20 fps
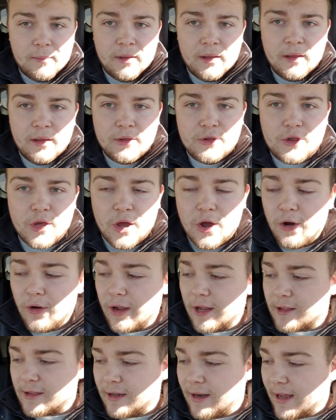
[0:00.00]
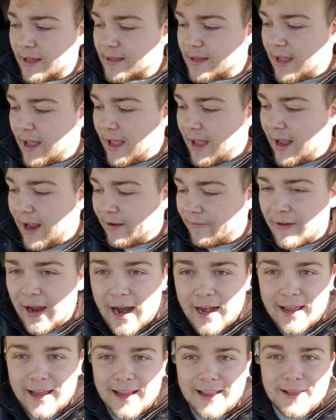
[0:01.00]
So it's the next day. I've got
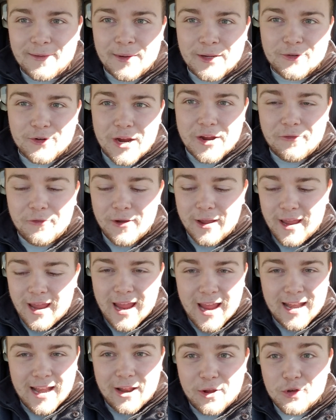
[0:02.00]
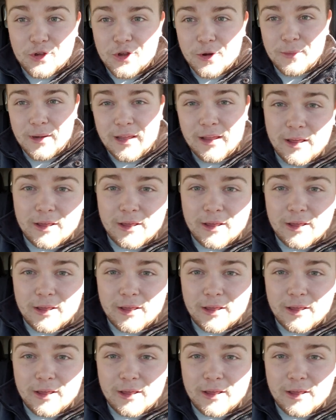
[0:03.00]
it. It's in my driveway, and there's so many